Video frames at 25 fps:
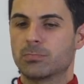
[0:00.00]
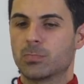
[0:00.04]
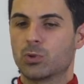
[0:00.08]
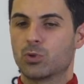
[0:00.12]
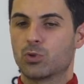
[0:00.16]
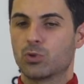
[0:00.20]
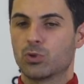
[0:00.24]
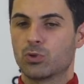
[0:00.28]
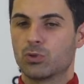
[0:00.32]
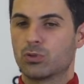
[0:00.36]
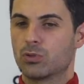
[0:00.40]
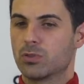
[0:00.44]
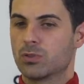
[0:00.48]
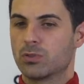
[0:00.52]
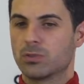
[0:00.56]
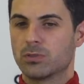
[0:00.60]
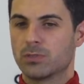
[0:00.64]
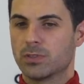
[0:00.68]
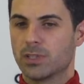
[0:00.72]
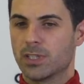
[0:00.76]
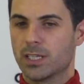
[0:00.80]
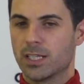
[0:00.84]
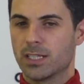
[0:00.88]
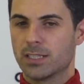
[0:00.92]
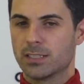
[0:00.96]
good
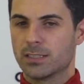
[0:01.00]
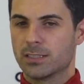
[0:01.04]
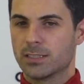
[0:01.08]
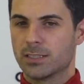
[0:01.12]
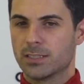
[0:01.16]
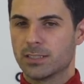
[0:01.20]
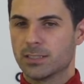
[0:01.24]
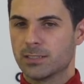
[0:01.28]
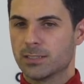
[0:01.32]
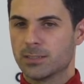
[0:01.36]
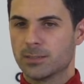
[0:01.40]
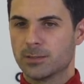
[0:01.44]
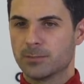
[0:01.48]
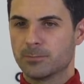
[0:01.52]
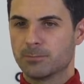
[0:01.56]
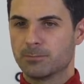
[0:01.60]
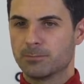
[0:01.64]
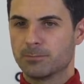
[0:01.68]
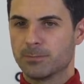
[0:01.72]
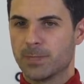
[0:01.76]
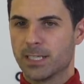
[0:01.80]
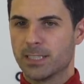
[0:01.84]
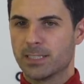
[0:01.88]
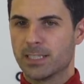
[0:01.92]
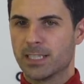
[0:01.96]
and
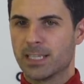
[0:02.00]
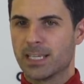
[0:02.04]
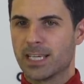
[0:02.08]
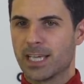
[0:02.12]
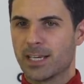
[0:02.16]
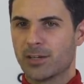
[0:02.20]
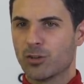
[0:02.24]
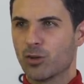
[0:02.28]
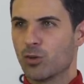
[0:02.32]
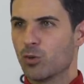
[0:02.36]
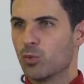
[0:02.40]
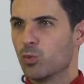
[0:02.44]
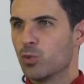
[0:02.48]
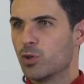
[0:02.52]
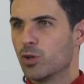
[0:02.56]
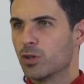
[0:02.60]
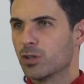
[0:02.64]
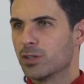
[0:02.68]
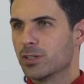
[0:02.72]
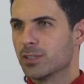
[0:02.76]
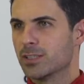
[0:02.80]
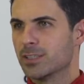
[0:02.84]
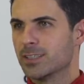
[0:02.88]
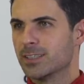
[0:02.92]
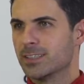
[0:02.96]
um, and they can all
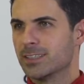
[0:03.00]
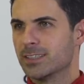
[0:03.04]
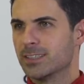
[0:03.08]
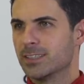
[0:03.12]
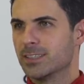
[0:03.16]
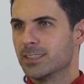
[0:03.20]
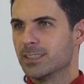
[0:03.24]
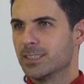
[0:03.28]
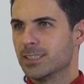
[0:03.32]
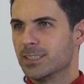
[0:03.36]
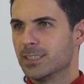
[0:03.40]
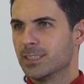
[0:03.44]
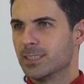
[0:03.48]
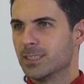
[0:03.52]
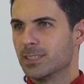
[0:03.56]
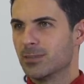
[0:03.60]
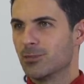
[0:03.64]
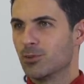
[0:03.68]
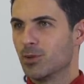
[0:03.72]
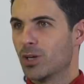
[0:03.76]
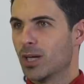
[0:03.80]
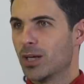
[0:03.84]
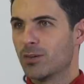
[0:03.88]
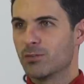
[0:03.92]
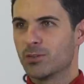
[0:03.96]
work uh, if
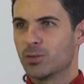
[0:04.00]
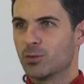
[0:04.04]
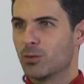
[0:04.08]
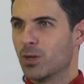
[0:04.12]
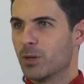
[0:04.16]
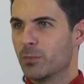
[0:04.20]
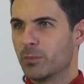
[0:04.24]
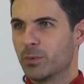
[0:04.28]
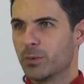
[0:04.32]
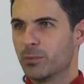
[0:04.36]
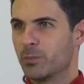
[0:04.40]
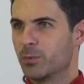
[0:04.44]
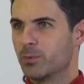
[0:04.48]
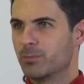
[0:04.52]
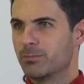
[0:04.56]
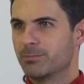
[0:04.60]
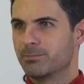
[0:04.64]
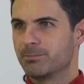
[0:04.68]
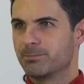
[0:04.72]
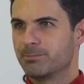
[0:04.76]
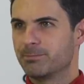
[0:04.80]
you have the right people.